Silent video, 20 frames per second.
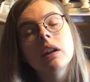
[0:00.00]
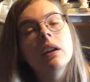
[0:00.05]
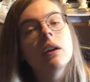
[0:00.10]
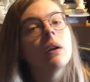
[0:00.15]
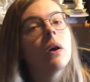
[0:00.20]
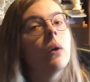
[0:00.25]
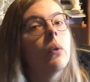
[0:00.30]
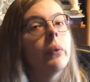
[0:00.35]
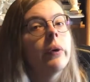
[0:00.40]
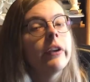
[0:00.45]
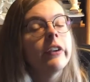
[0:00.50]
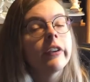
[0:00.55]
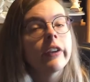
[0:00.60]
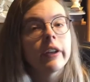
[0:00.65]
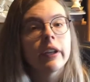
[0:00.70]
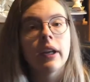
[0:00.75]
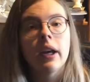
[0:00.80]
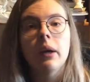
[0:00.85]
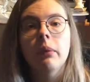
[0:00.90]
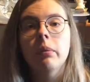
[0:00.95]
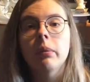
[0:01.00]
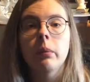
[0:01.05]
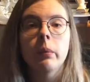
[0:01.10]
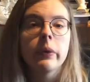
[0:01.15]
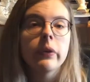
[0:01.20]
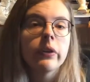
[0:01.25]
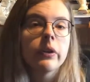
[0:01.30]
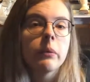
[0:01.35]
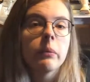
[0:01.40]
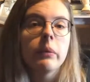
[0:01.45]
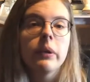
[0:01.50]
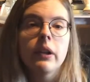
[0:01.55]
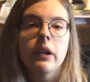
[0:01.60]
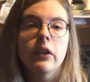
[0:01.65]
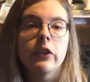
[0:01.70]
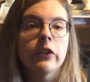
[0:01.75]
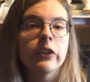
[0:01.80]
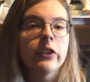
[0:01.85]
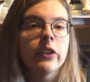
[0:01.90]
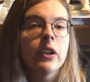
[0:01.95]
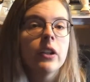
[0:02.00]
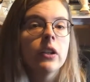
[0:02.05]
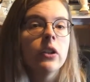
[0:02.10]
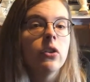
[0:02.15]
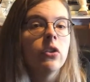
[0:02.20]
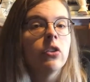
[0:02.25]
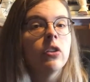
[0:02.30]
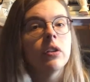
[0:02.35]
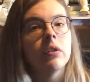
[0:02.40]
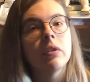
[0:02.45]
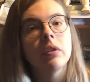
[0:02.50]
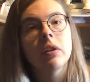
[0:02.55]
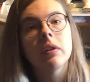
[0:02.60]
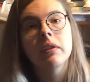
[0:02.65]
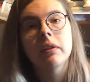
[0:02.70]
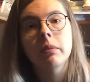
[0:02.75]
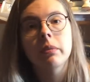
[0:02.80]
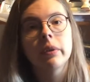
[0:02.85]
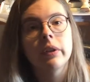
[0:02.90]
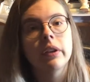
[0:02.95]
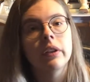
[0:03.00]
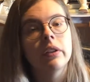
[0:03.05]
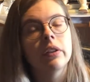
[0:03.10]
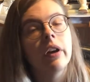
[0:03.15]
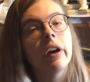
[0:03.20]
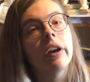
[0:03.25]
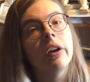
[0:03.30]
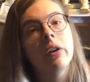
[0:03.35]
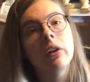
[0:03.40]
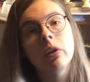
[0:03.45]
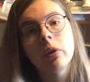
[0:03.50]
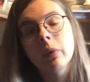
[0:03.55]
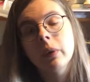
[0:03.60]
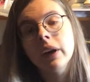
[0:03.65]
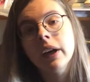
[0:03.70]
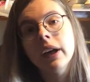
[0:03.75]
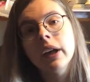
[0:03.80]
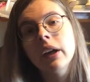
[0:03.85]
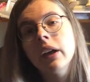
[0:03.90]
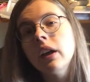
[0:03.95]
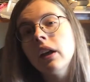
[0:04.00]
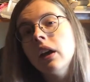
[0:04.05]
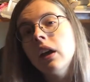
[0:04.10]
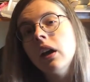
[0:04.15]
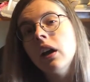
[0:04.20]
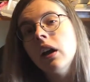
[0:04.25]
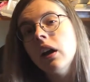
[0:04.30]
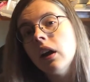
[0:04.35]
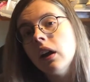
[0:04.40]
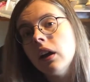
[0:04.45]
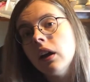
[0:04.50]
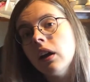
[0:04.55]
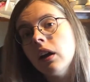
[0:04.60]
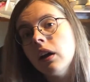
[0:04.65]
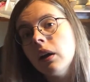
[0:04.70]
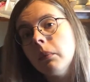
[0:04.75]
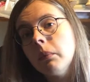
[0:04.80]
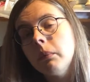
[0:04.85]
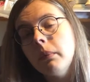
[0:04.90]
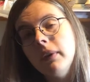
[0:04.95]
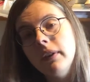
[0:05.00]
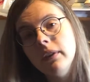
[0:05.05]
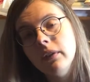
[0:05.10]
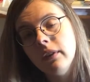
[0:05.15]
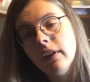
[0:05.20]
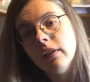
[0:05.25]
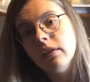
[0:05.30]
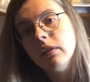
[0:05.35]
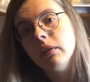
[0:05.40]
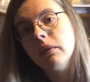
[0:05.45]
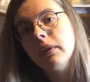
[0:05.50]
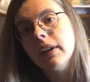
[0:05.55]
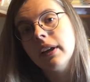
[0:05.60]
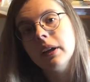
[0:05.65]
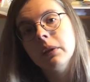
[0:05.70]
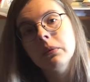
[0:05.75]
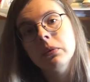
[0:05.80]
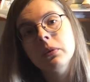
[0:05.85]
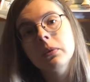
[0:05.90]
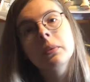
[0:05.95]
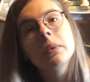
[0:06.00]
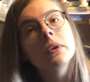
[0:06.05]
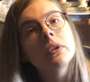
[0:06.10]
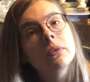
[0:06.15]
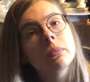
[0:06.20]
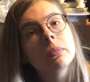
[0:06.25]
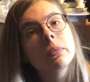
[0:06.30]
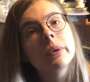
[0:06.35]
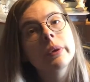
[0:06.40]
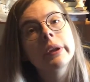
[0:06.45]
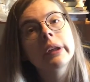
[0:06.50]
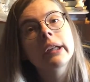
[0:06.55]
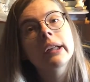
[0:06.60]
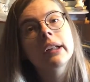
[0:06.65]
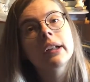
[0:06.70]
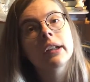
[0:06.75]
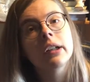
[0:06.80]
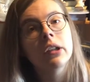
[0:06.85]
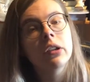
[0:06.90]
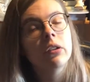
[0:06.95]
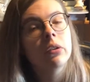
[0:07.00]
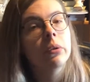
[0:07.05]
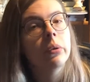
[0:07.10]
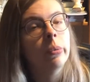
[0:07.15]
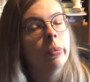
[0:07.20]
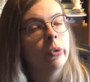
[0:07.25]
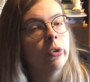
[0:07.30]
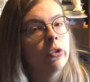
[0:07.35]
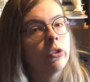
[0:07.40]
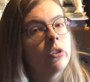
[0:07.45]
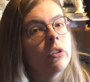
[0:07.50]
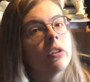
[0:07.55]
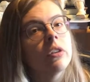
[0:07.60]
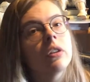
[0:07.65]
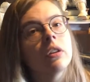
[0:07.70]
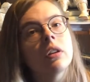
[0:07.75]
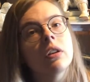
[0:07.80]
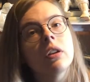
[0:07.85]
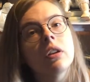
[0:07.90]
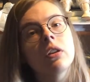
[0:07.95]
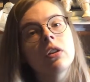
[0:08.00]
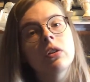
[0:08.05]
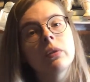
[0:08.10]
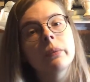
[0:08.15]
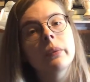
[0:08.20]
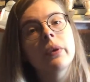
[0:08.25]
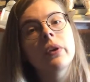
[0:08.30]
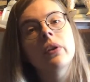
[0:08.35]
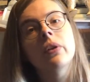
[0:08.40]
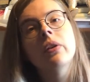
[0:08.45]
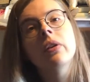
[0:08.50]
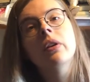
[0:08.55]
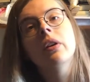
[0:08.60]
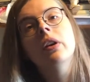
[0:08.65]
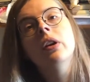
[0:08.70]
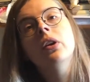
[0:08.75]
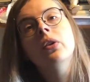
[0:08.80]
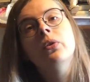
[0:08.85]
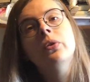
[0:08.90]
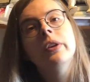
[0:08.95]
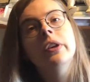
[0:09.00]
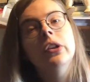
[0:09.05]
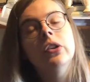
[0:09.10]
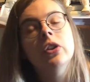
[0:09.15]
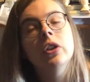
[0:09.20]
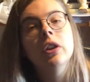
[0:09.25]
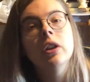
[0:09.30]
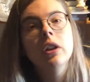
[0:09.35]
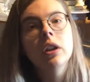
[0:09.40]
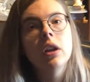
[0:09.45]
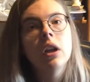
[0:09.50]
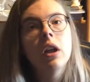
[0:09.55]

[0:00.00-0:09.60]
which can happen, which can be just a little shift of the printer, I don't know why. But the rest of the canvas was pretty clear, so it was just a small region.